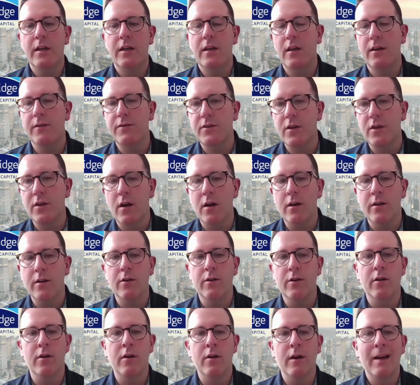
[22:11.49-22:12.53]
You have
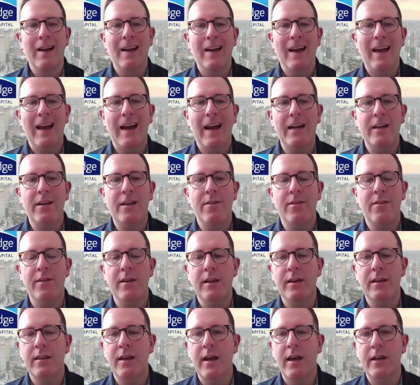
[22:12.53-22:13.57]
Sonder. How do you
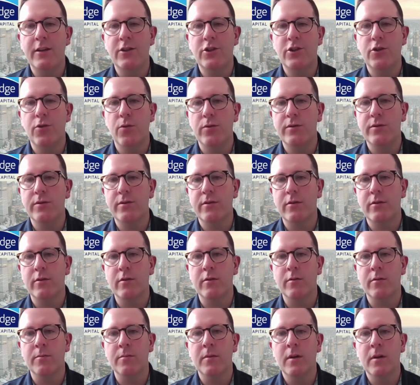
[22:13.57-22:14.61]
think that
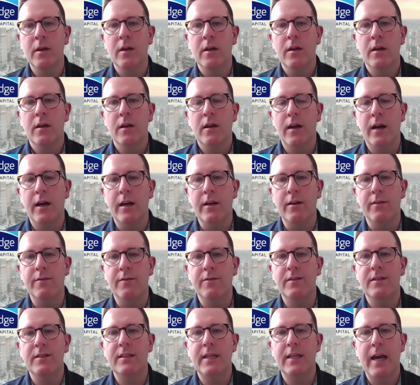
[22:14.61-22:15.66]
short-term kind of
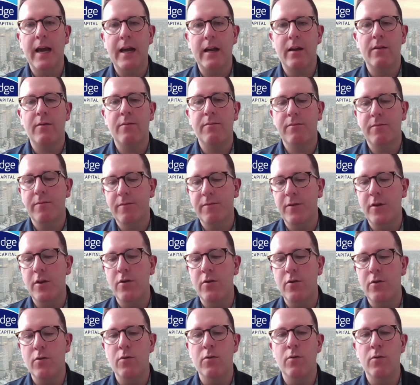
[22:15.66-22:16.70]
tech
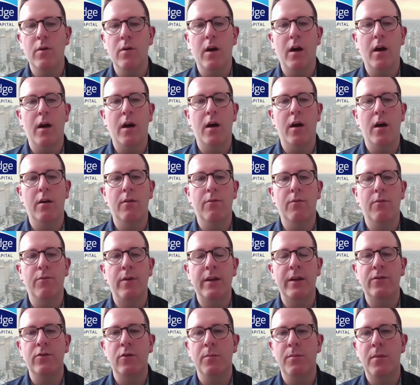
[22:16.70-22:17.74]
view
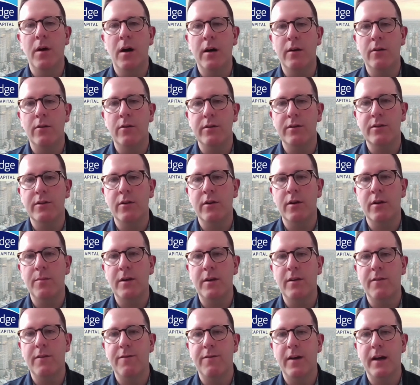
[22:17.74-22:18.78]
rental model is going to
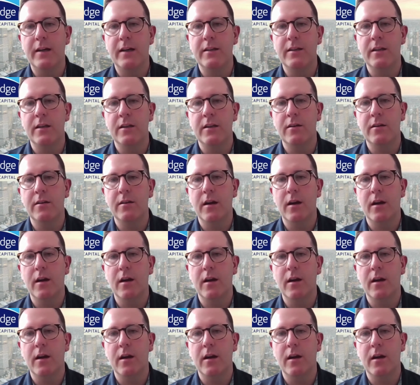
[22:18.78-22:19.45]
be affected